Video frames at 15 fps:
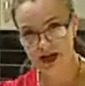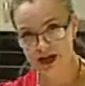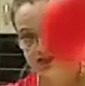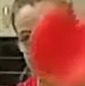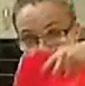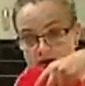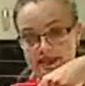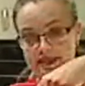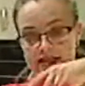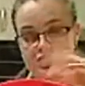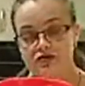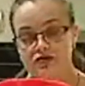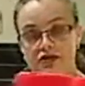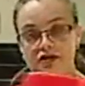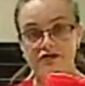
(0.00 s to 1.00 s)
So when
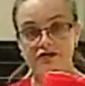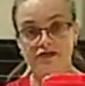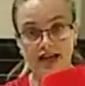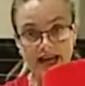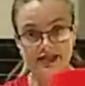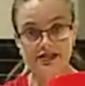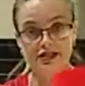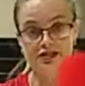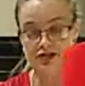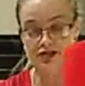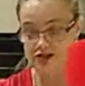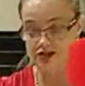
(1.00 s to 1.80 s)
these are on a flat